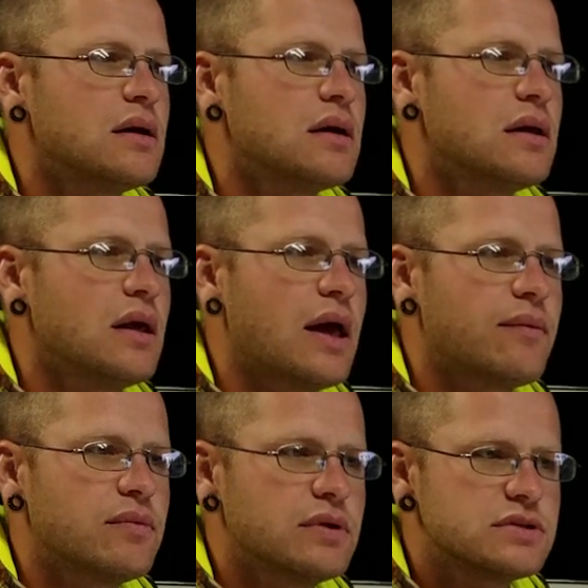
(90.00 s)
it
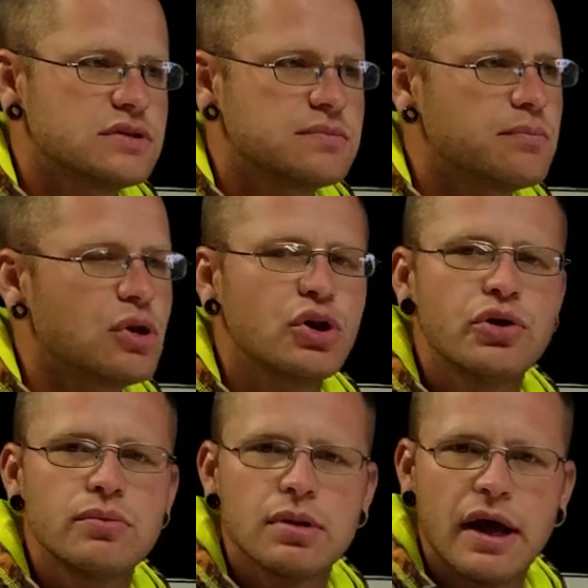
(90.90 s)
was
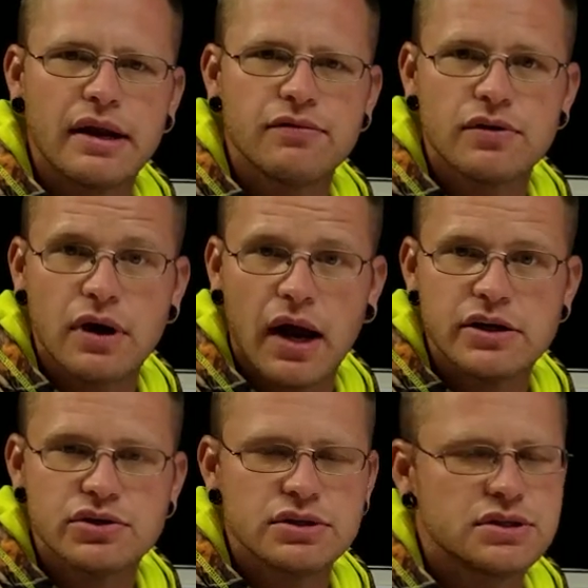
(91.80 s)
balloon plated for
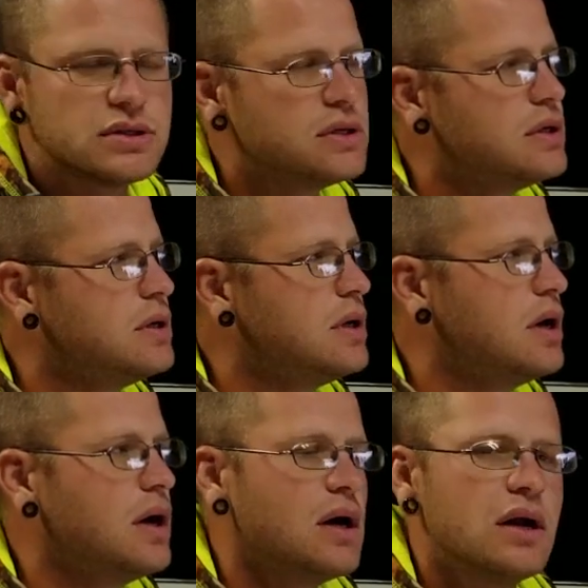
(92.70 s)
nitrous,
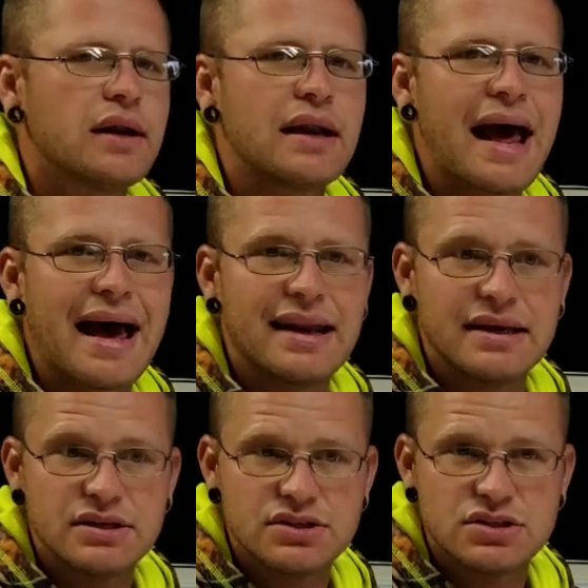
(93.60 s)

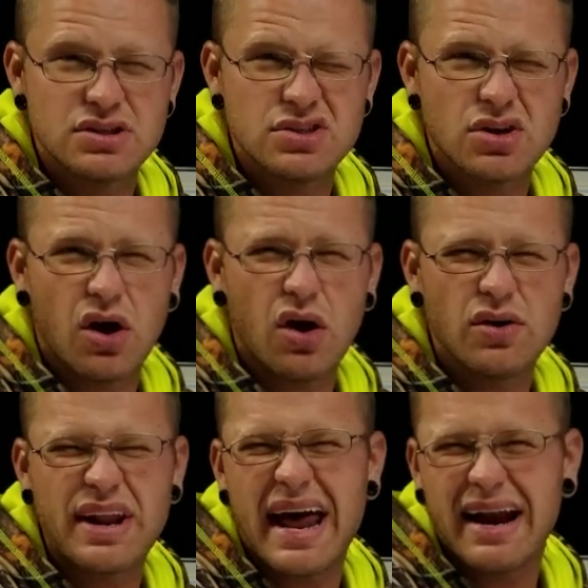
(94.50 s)
9-inch stall,
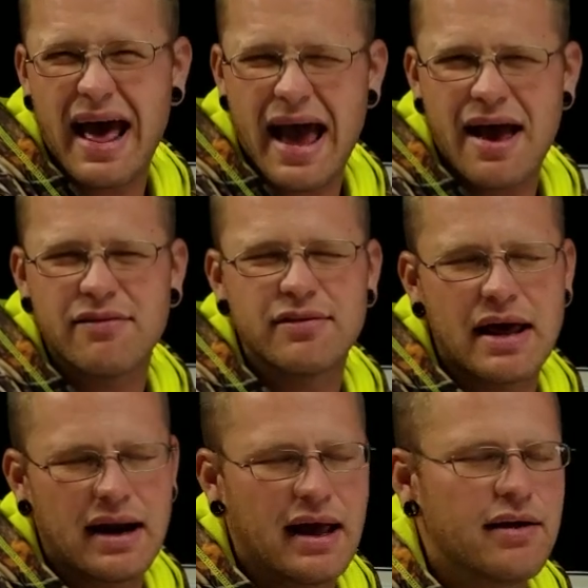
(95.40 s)

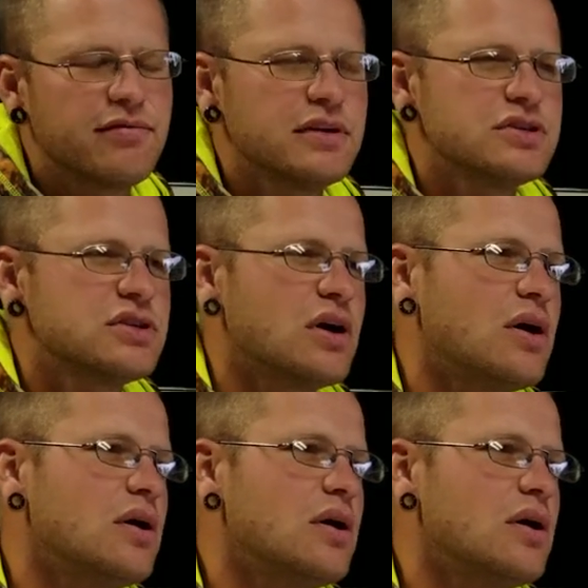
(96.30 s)
9.5 inch stall.